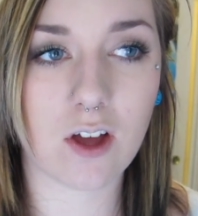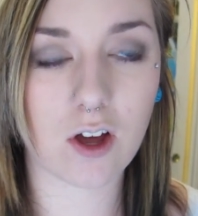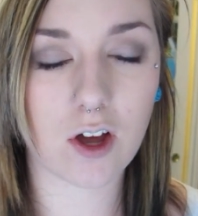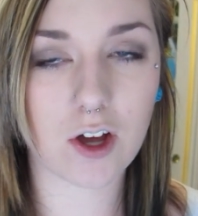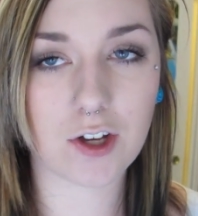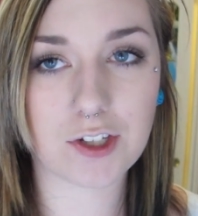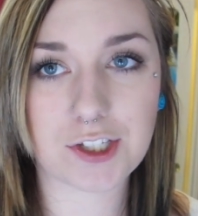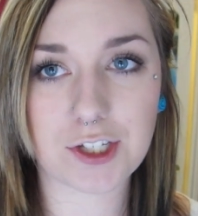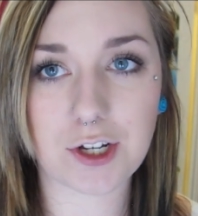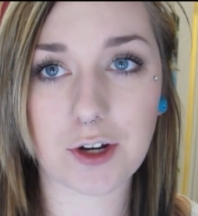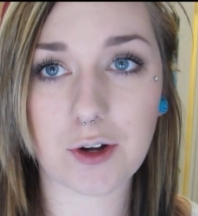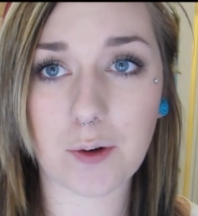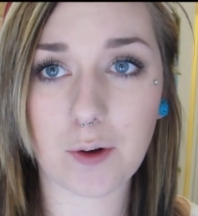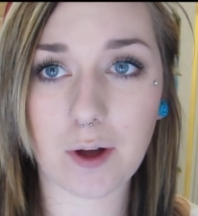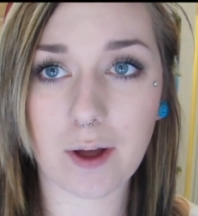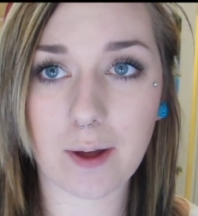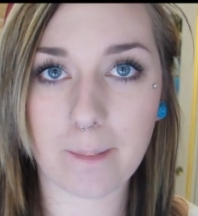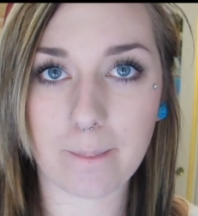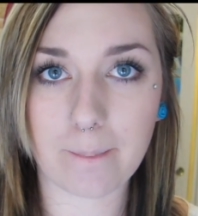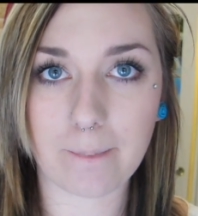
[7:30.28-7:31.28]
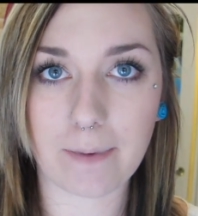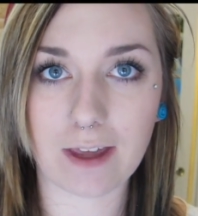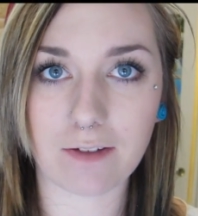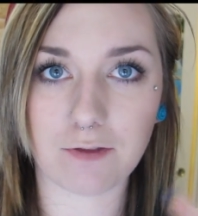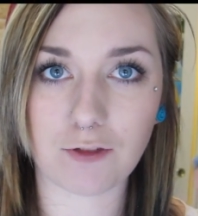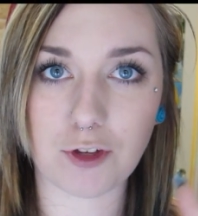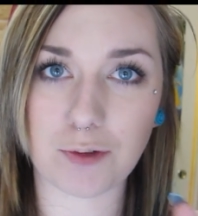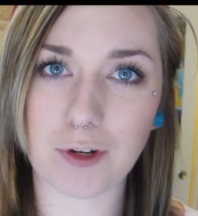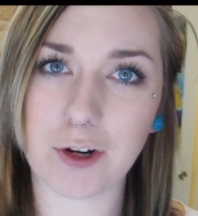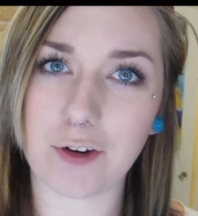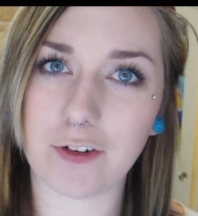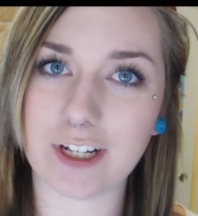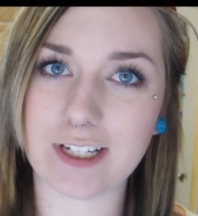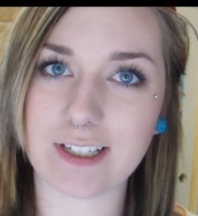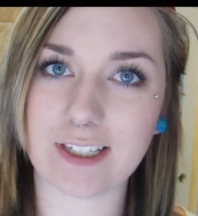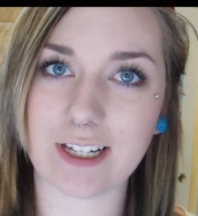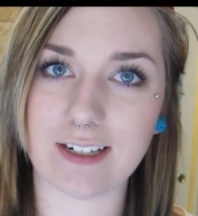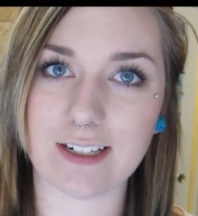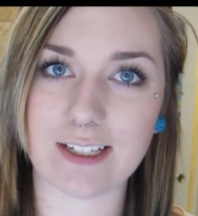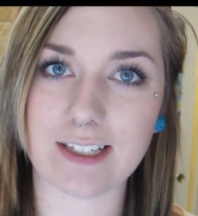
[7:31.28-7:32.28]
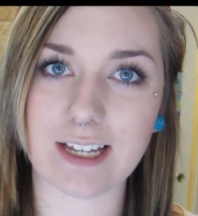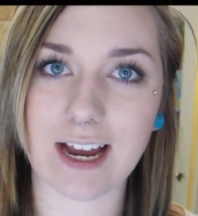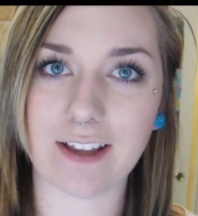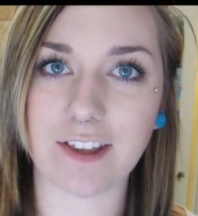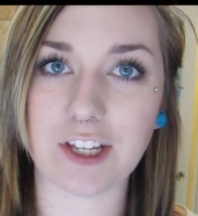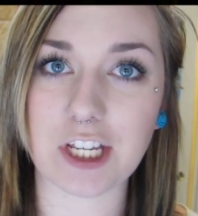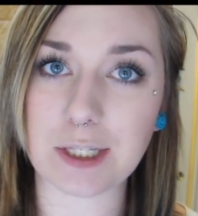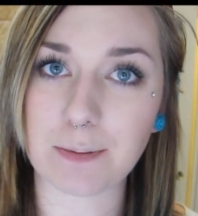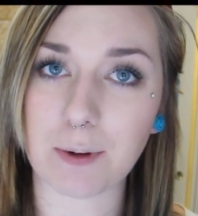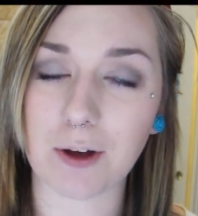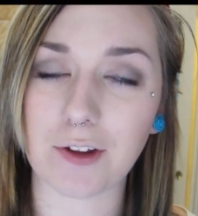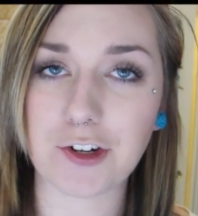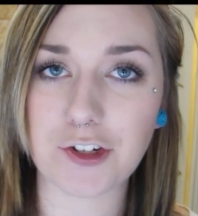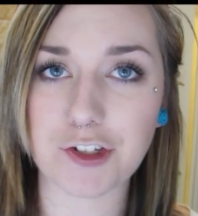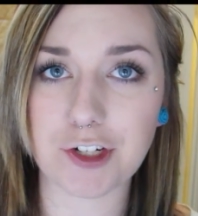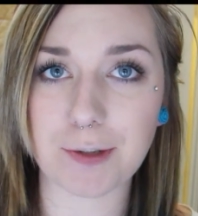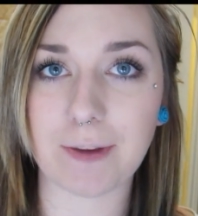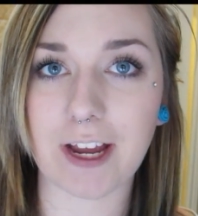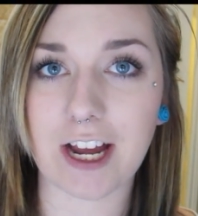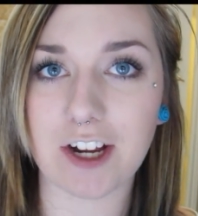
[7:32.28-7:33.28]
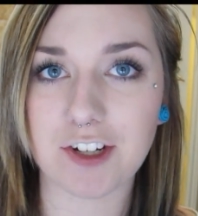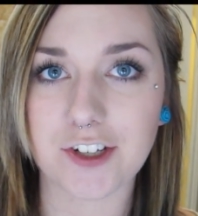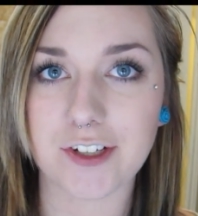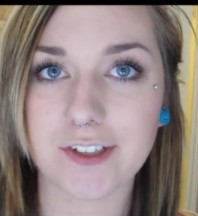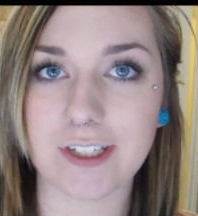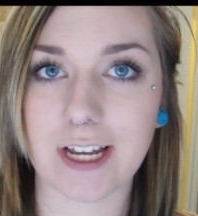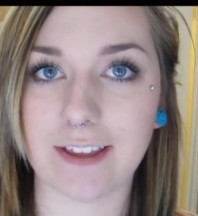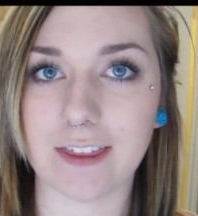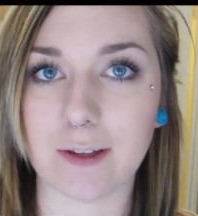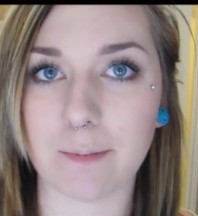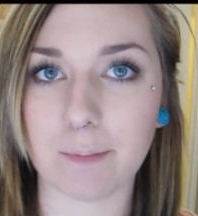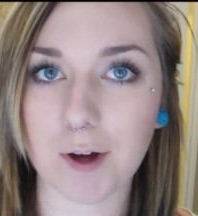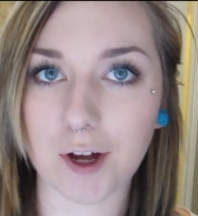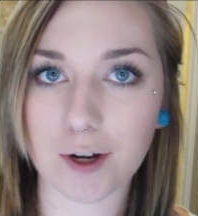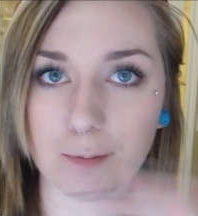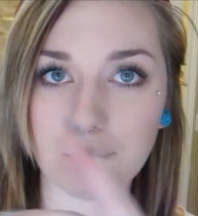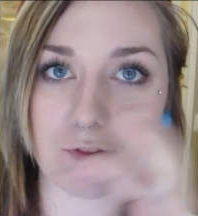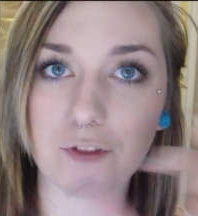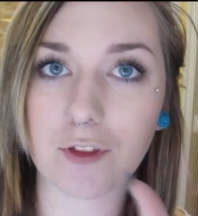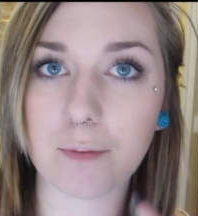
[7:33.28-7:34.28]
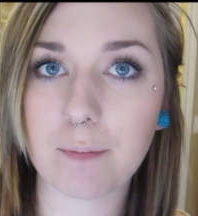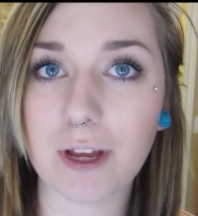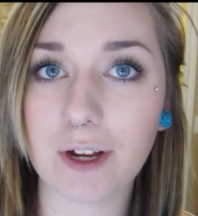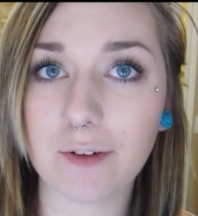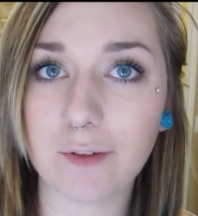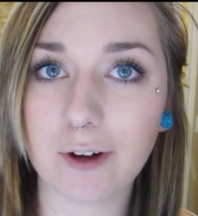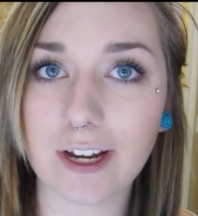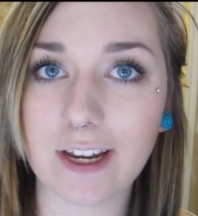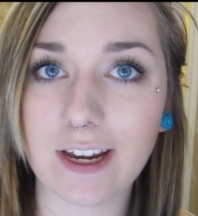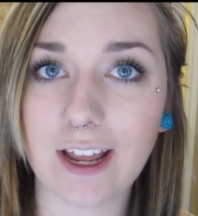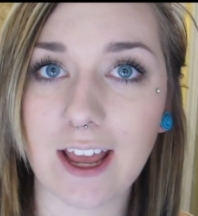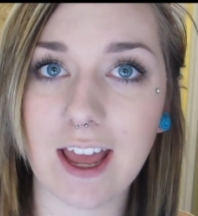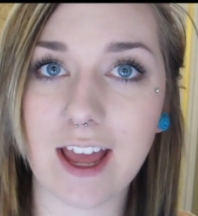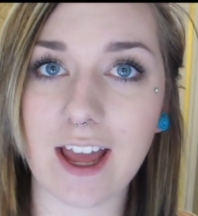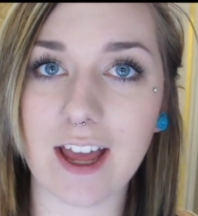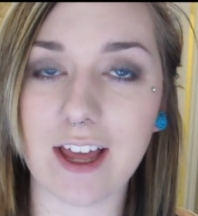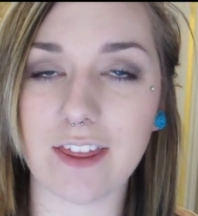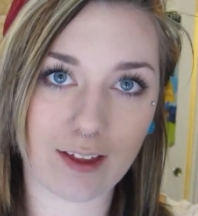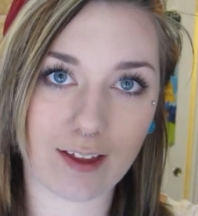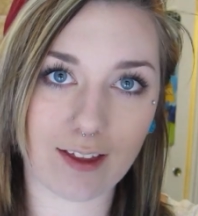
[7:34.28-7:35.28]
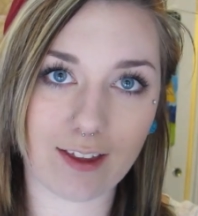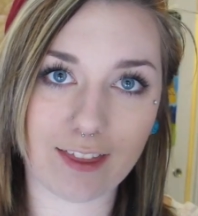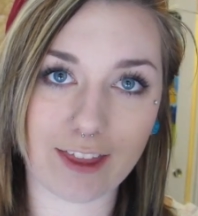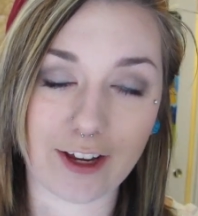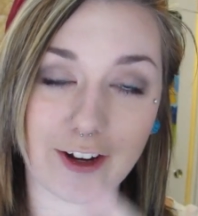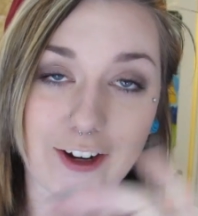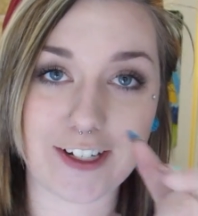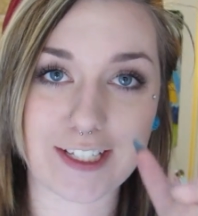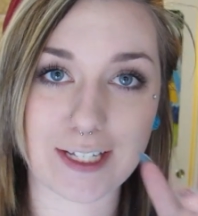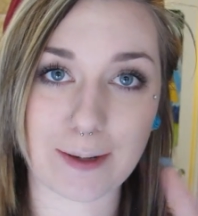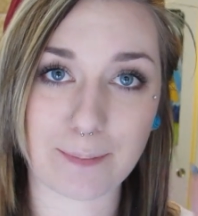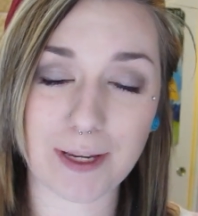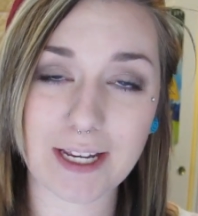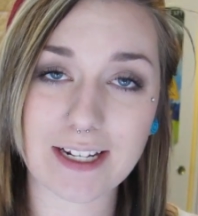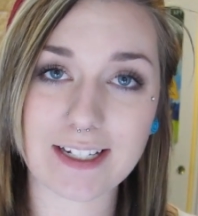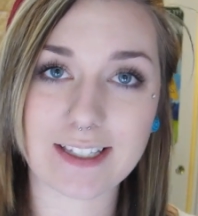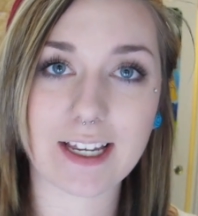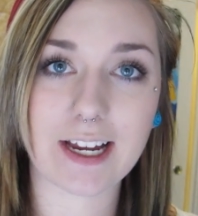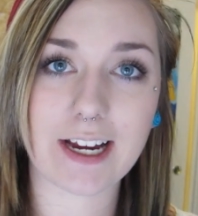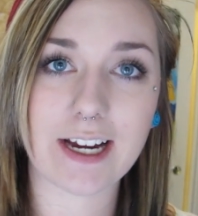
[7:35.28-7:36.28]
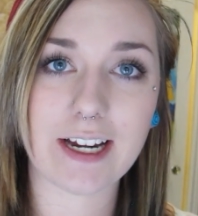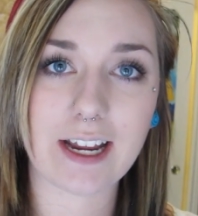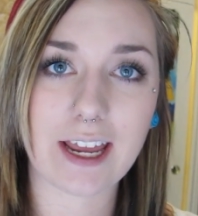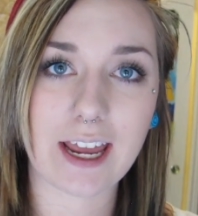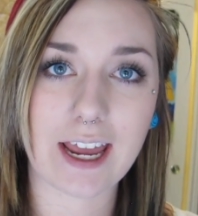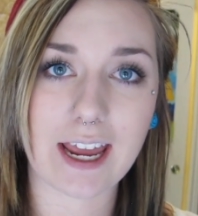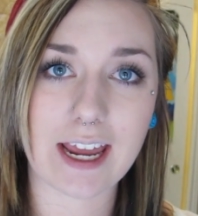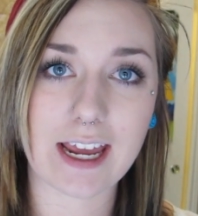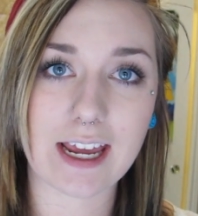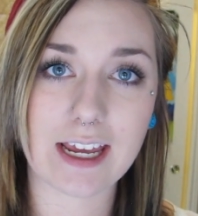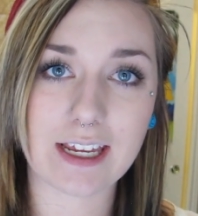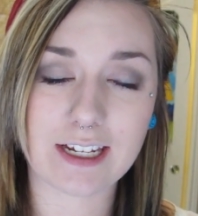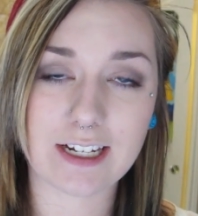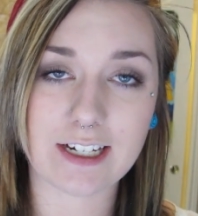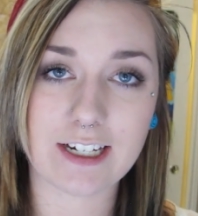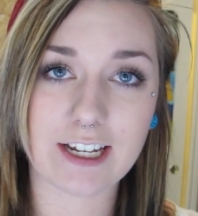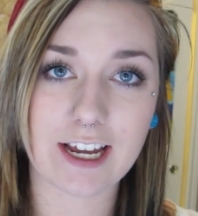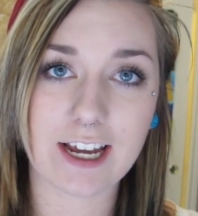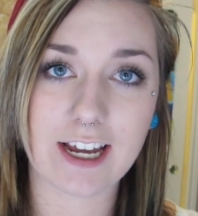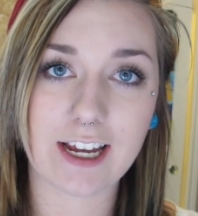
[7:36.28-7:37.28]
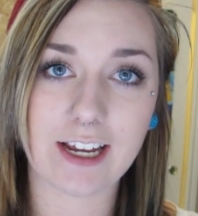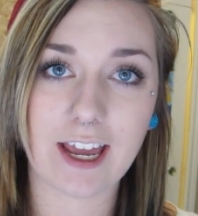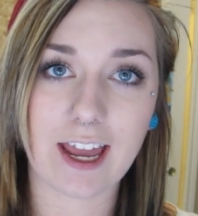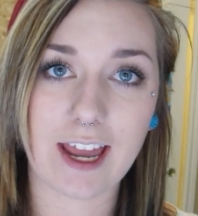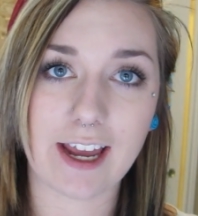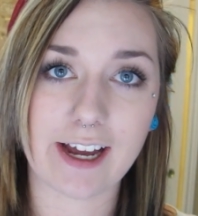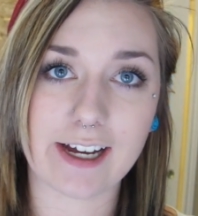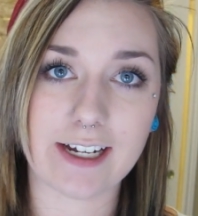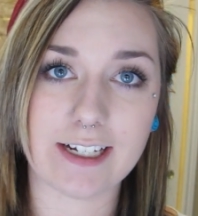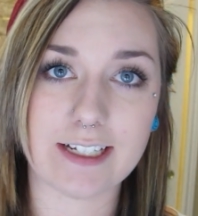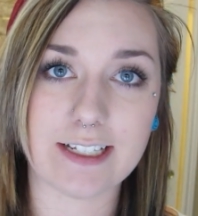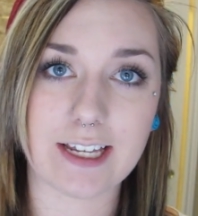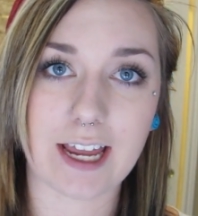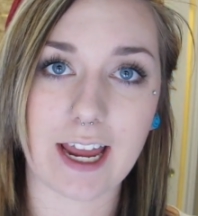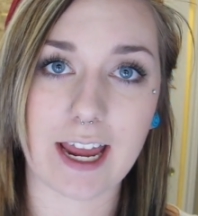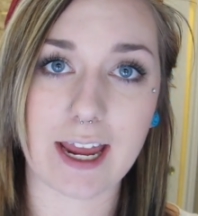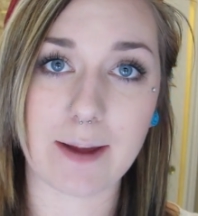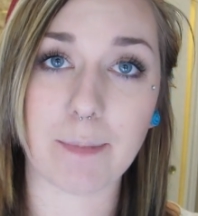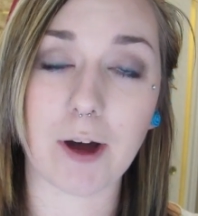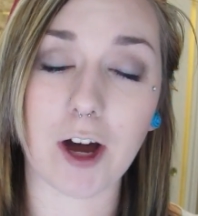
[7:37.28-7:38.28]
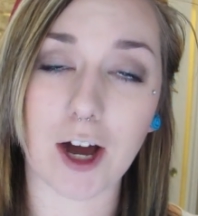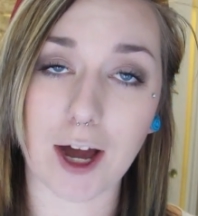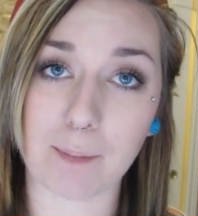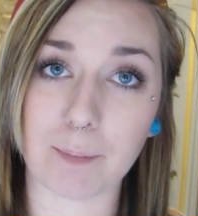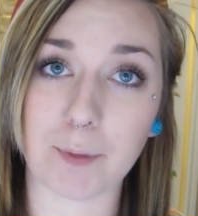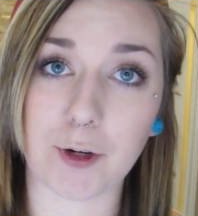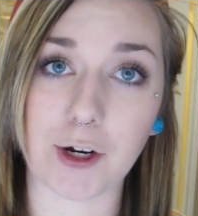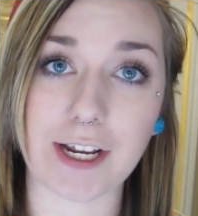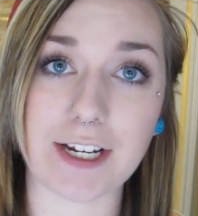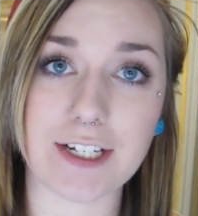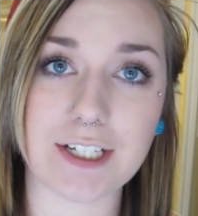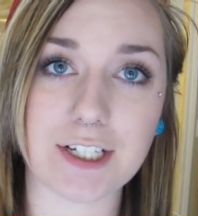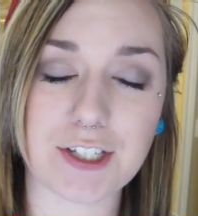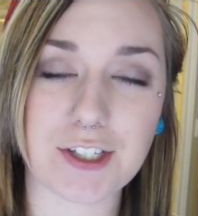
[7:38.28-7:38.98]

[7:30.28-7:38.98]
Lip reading: Also, if you notice inside the smaller dream catchers at the bottom of the big one, there's a peace sign, a yin yang, and a paw print.